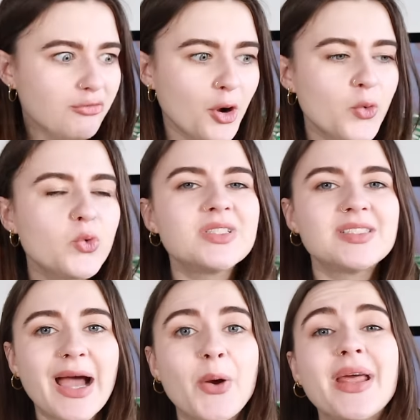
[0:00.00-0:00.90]
rolled
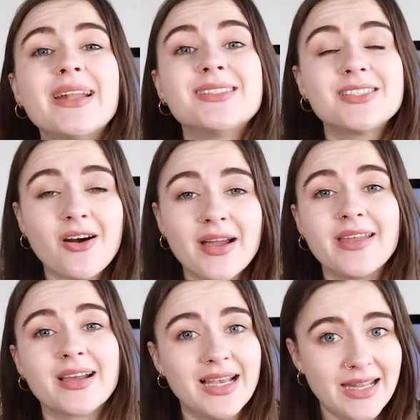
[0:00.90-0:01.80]
down an
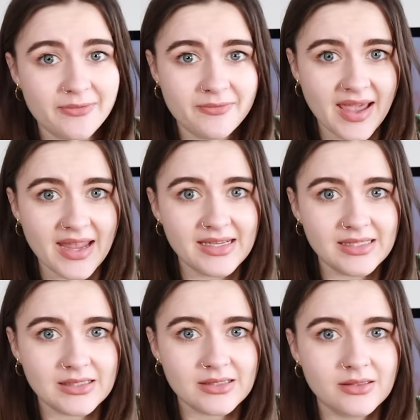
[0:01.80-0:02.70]
entire cliff
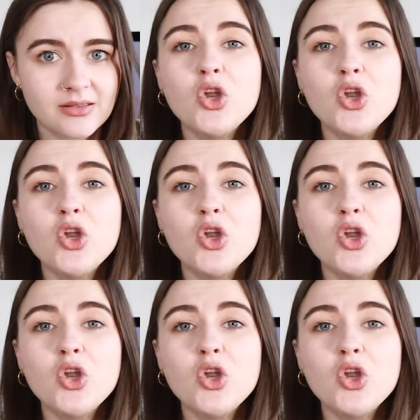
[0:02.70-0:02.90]
face.